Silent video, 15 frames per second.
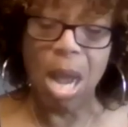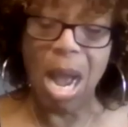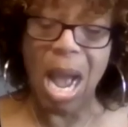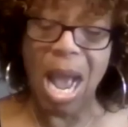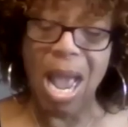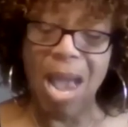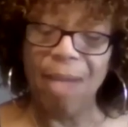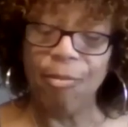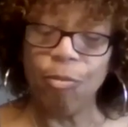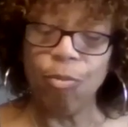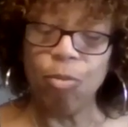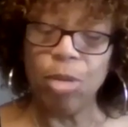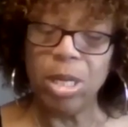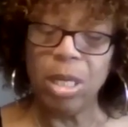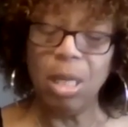I have
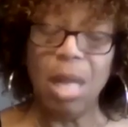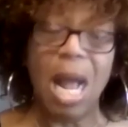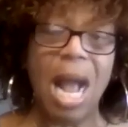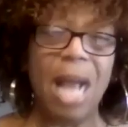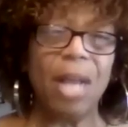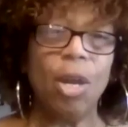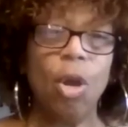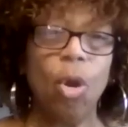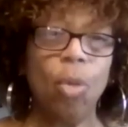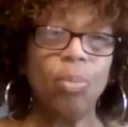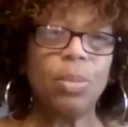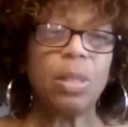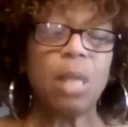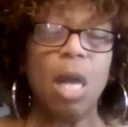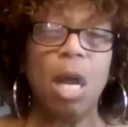real high
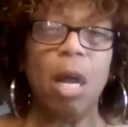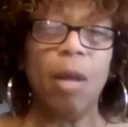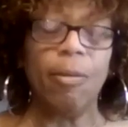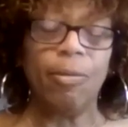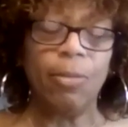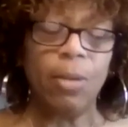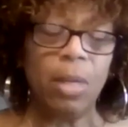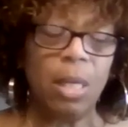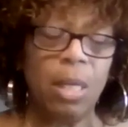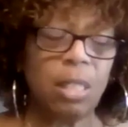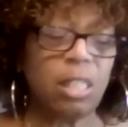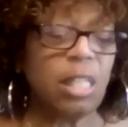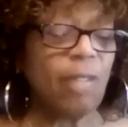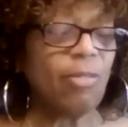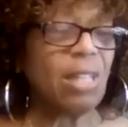hopes of
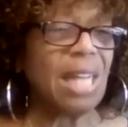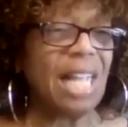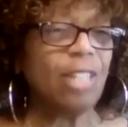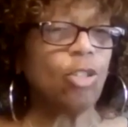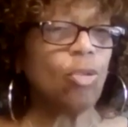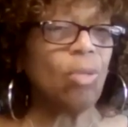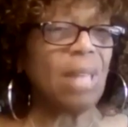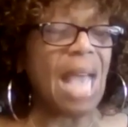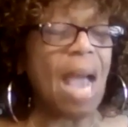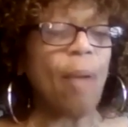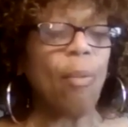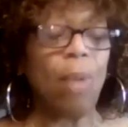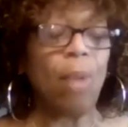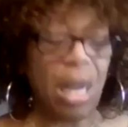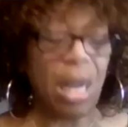stuff that I do
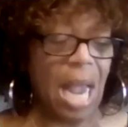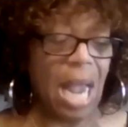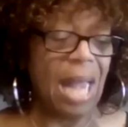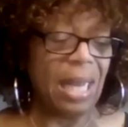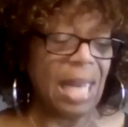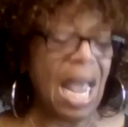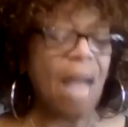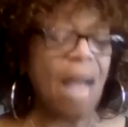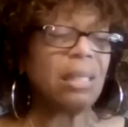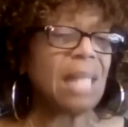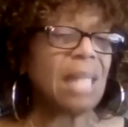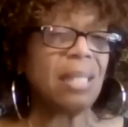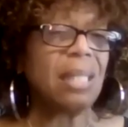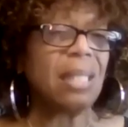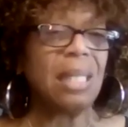that way. And
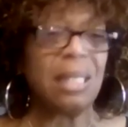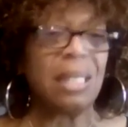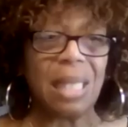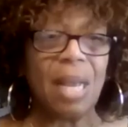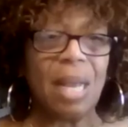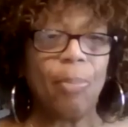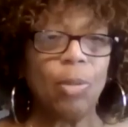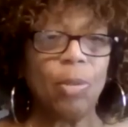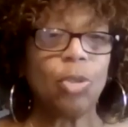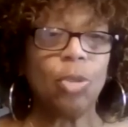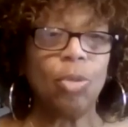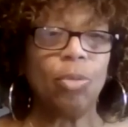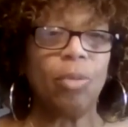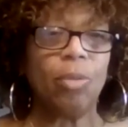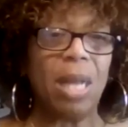that's an example
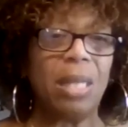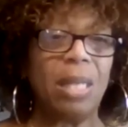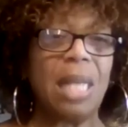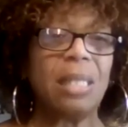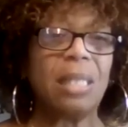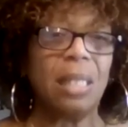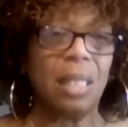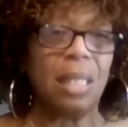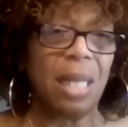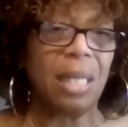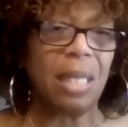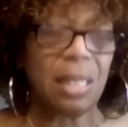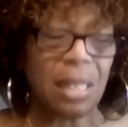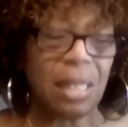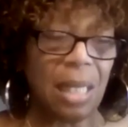too, right? That's a
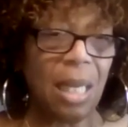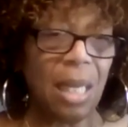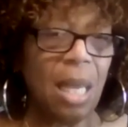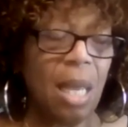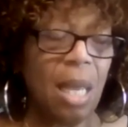legacy.